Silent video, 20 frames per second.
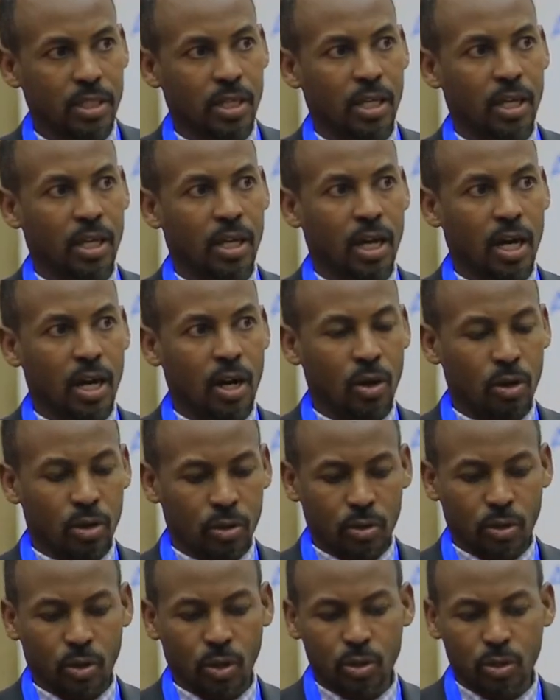Our
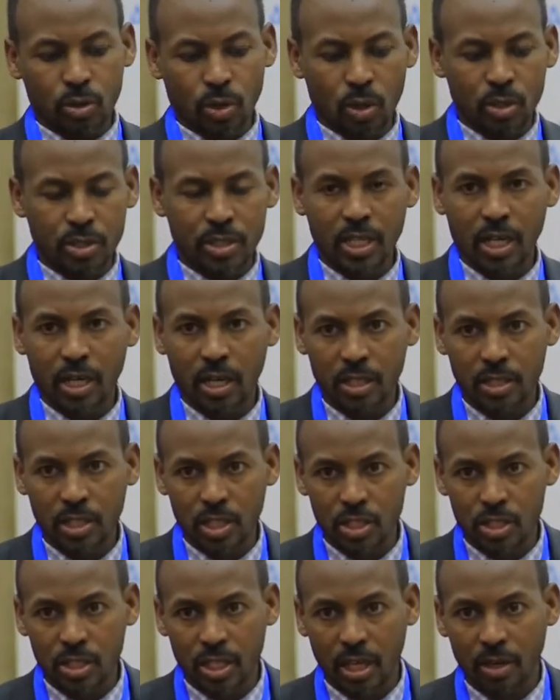control
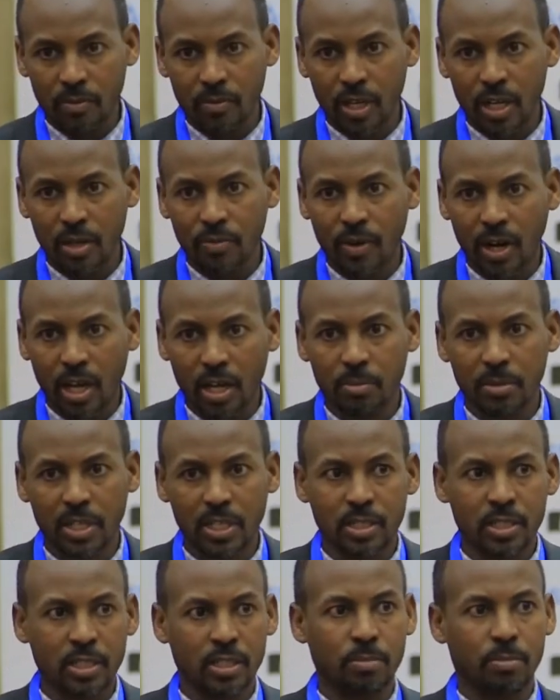strategies are very
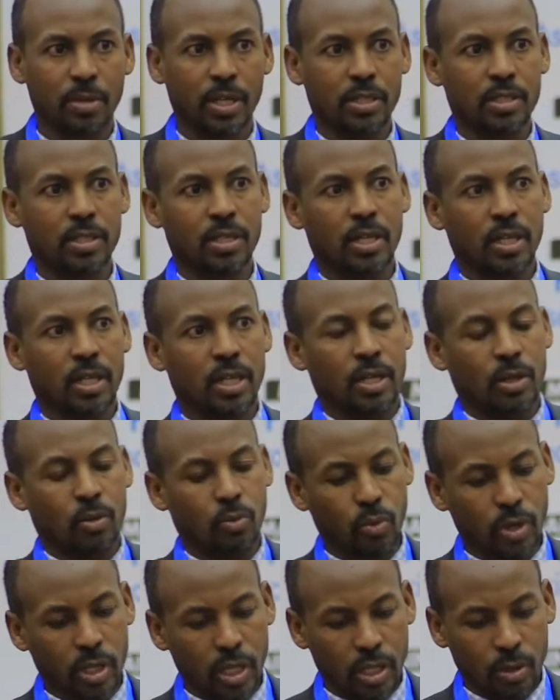fragmented. But
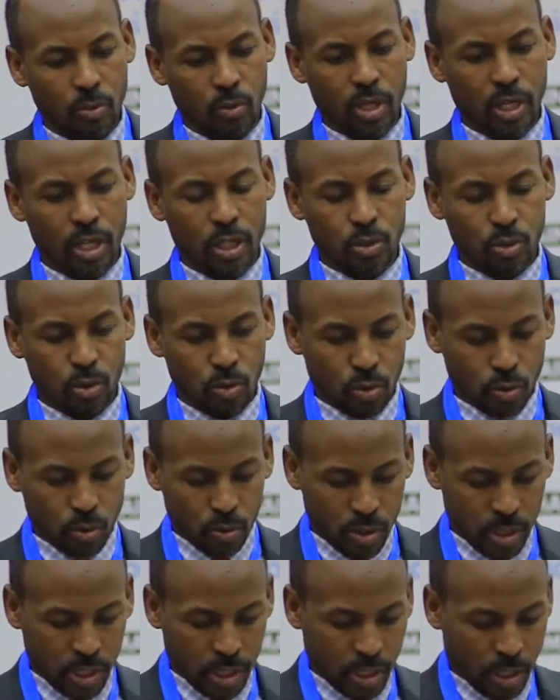we need
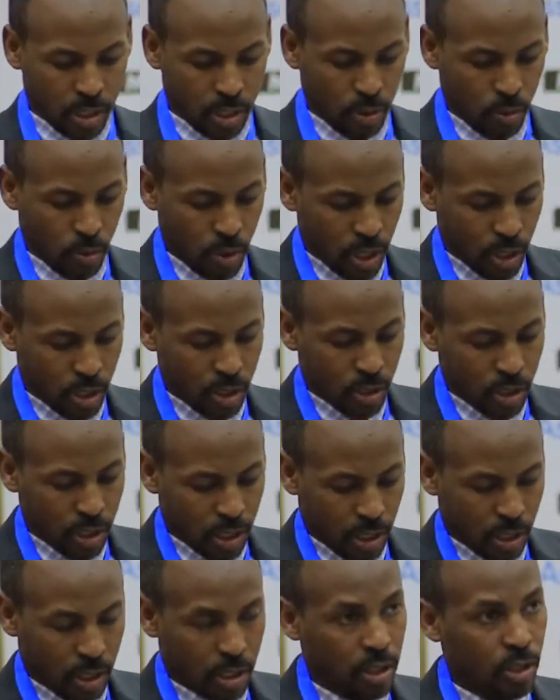to work,
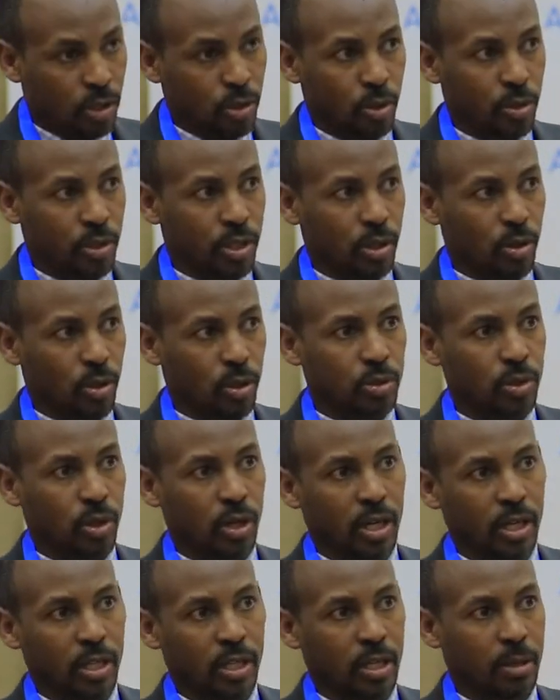including not
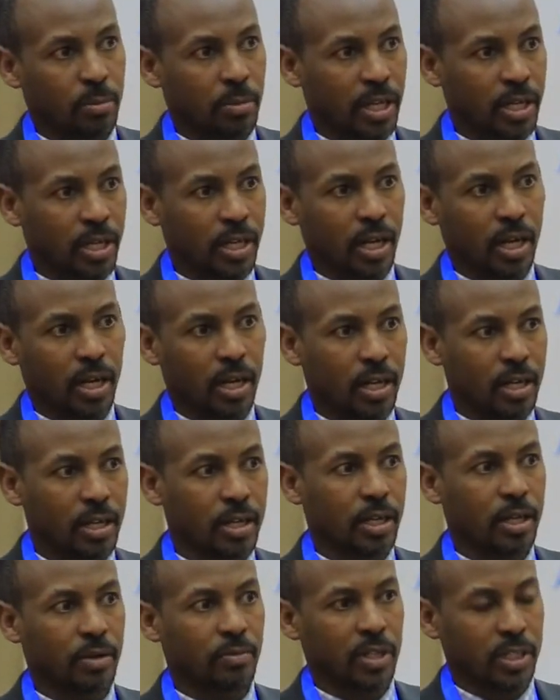only the medical and
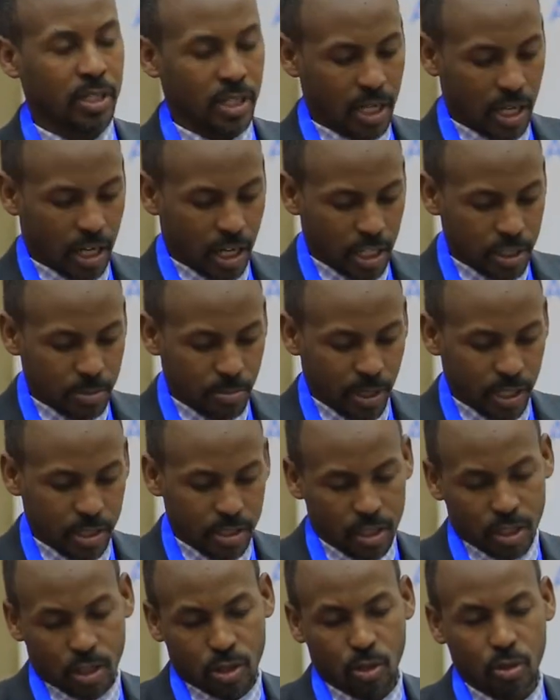veterinary
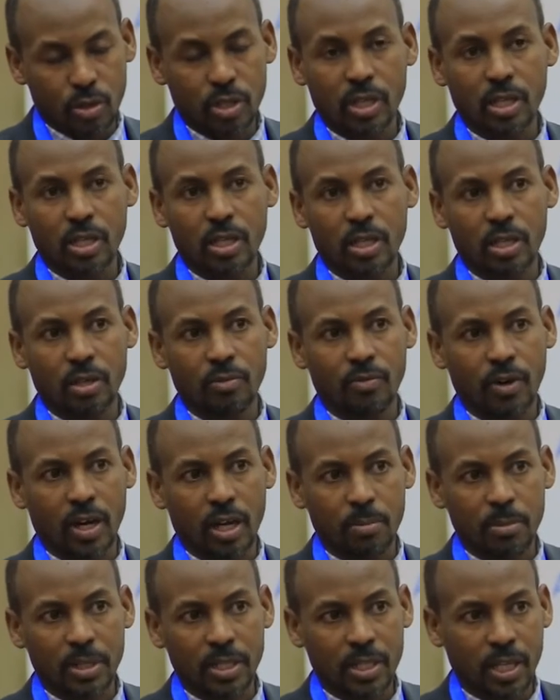aspects, including
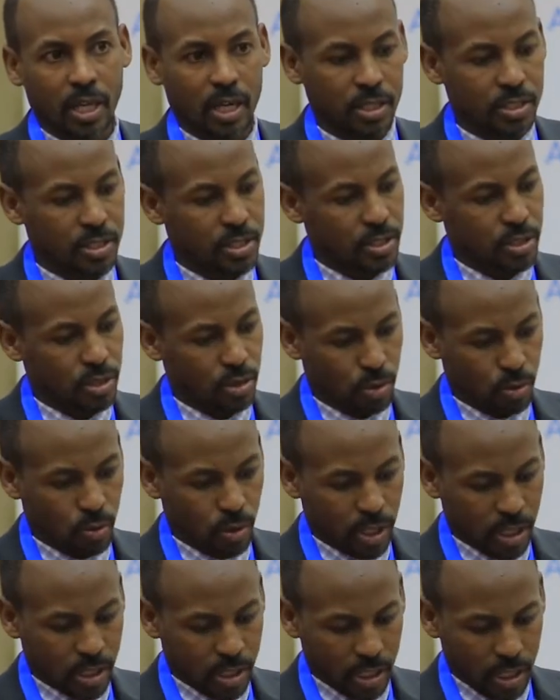environmentalists should
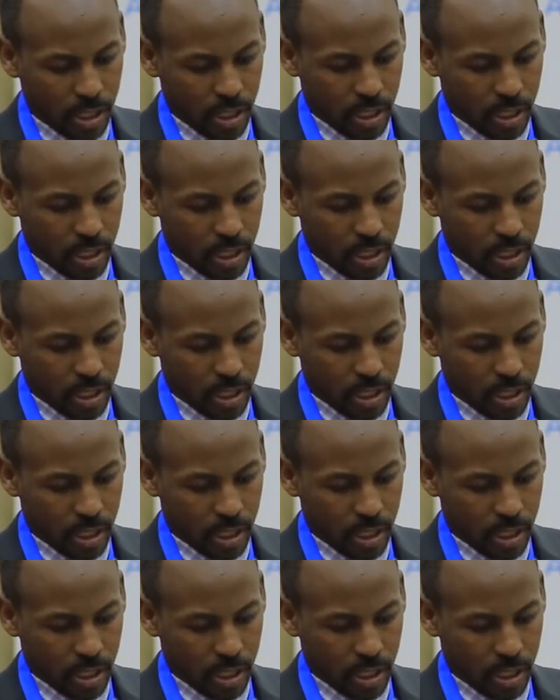work